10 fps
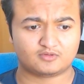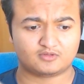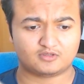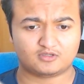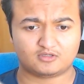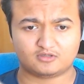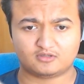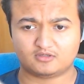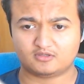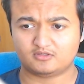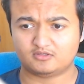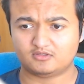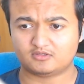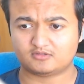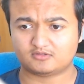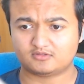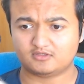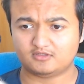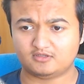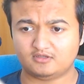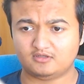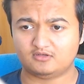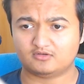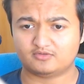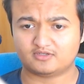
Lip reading: Huh, I guess they don't